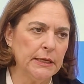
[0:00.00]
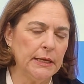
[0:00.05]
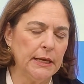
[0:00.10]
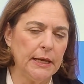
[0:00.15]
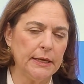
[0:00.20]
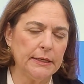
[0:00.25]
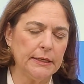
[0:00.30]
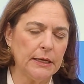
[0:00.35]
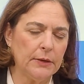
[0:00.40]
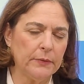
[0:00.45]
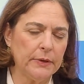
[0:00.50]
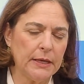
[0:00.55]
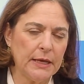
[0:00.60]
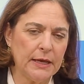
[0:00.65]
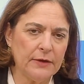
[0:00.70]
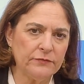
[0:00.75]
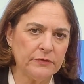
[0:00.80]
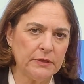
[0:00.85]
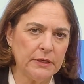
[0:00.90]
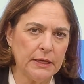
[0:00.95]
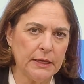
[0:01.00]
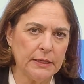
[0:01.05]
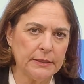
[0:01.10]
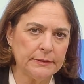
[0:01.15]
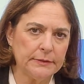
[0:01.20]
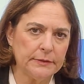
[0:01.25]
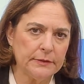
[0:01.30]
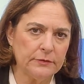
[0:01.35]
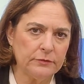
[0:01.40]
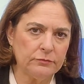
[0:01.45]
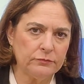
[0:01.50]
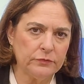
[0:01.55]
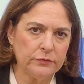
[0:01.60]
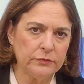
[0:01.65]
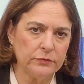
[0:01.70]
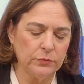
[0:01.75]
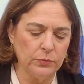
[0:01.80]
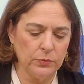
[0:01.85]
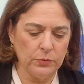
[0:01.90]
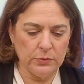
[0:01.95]
and now we have the end of
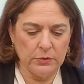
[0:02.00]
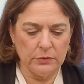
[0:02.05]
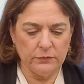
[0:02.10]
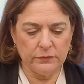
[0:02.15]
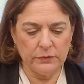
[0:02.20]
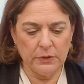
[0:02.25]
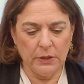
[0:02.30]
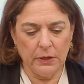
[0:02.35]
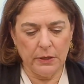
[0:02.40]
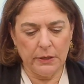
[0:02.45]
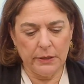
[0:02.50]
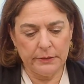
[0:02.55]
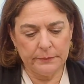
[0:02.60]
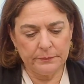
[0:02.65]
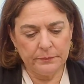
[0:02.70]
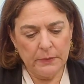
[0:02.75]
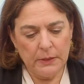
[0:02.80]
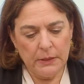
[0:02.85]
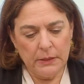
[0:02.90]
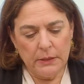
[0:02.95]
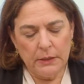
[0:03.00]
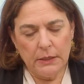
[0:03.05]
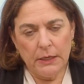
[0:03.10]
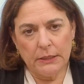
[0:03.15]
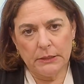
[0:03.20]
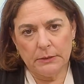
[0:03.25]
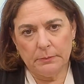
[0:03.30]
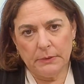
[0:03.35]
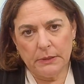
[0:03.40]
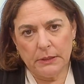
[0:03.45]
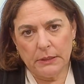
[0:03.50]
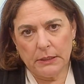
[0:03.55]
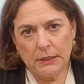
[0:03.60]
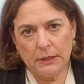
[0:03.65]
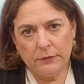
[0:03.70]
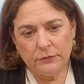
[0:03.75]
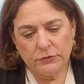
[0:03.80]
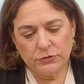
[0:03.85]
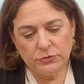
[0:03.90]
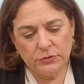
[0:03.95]
the rule of law and the
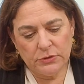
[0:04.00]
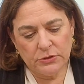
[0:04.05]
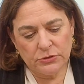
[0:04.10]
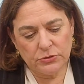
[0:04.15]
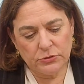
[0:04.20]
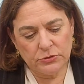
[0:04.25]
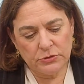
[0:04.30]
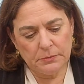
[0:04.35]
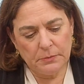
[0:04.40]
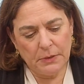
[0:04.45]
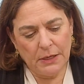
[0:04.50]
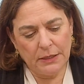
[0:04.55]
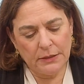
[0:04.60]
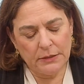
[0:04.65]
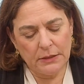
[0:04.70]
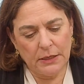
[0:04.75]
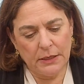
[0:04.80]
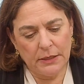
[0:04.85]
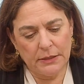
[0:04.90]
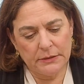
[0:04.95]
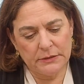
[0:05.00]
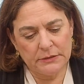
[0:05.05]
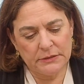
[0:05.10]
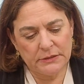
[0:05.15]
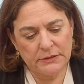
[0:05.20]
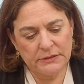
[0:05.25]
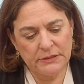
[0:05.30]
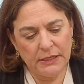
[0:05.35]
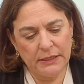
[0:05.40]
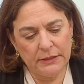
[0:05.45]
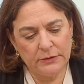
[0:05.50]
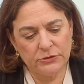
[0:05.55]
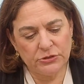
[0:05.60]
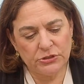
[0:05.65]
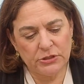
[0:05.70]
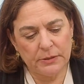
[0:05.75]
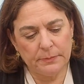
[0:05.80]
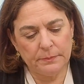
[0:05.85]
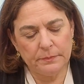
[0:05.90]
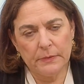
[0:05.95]
beginning of a judicial
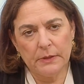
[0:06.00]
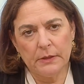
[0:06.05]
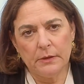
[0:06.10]
dictatorship.